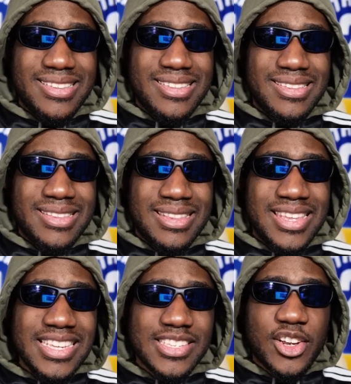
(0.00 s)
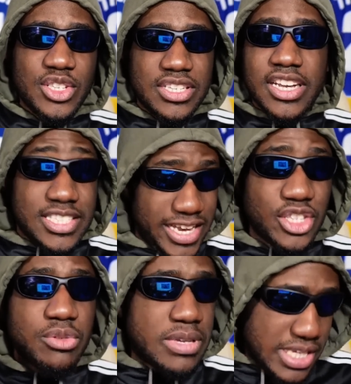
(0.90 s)
this, because
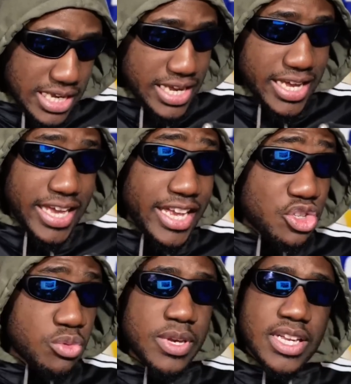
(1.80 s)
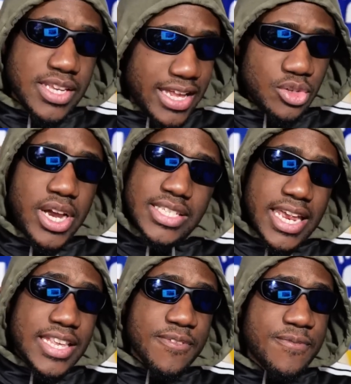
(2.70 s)
it's, see, it's because at school, it
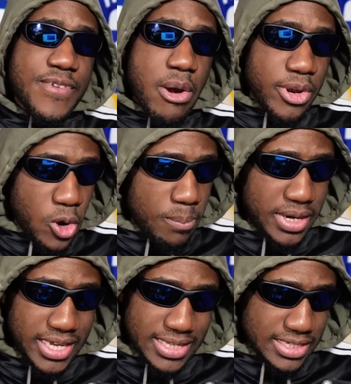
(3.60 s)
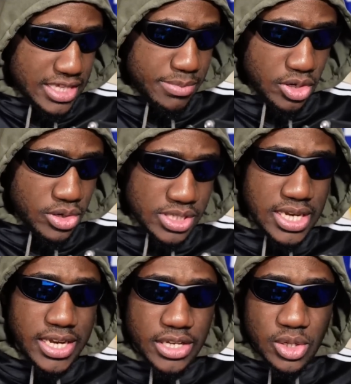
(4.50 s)
is a very complicated thing, because
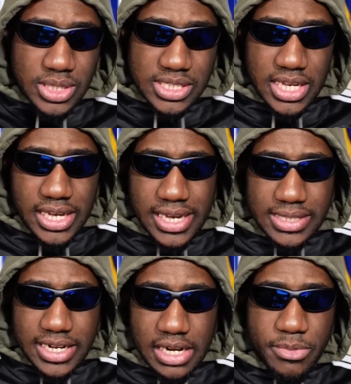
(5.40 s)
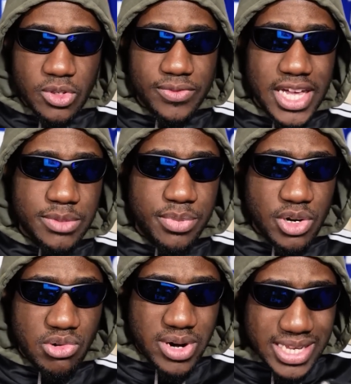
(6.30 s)
you could say it's an element of that being
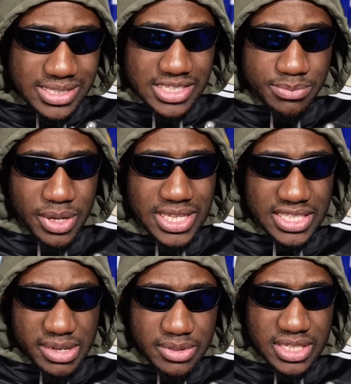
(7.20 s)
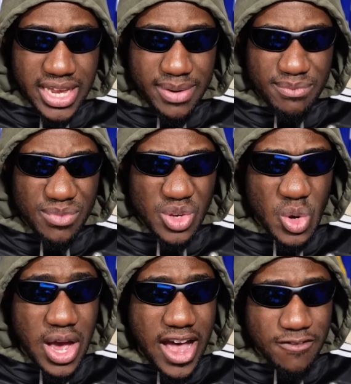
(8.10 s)
racist, but at the same time, you're
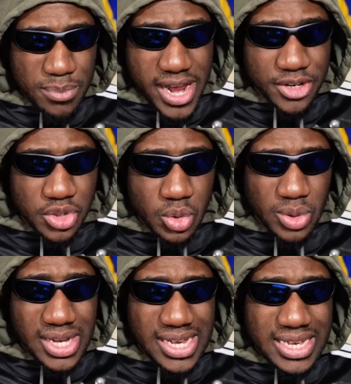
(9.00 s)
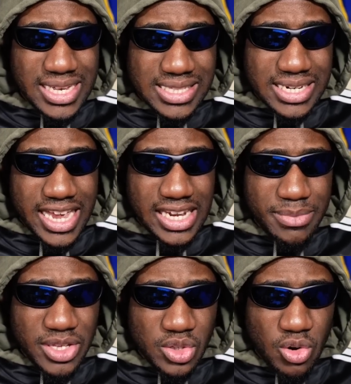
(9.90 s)
half black. So it's an
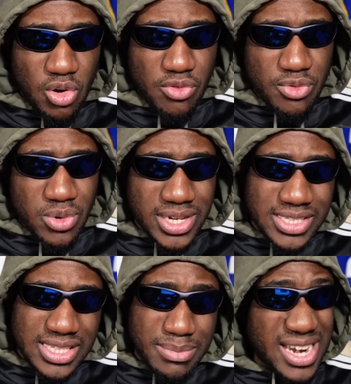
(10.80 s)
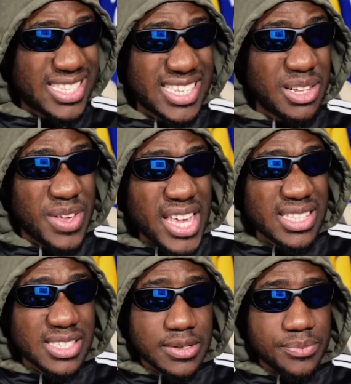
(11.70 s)
element of racism and
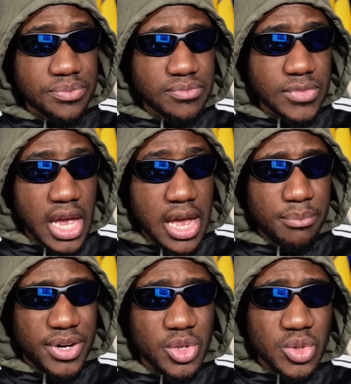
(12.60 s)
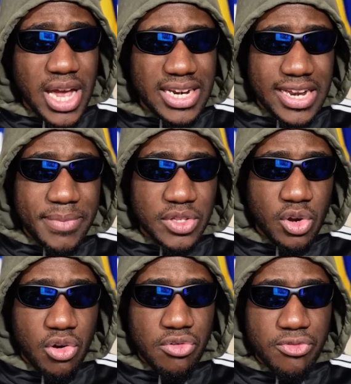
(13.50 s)
self-hate, but it's also an element
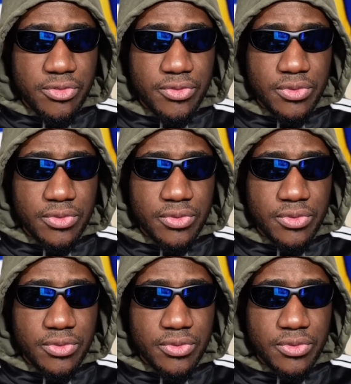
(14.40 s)
of